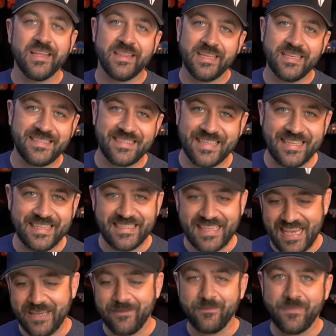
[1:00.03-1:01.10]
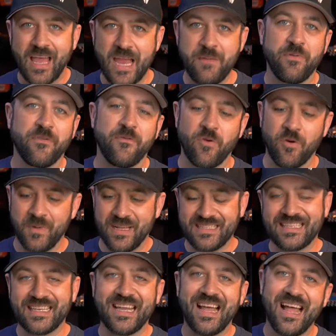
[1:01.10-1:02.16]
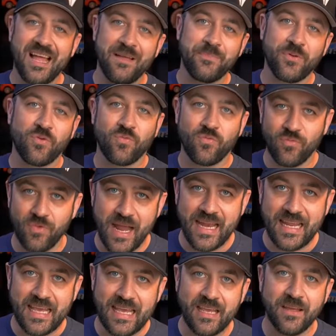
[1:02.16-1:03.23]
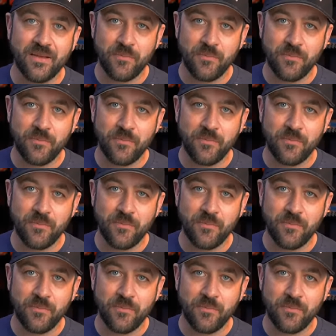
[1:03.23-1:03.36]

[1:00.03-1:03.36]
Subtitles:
this is a high performance comp ready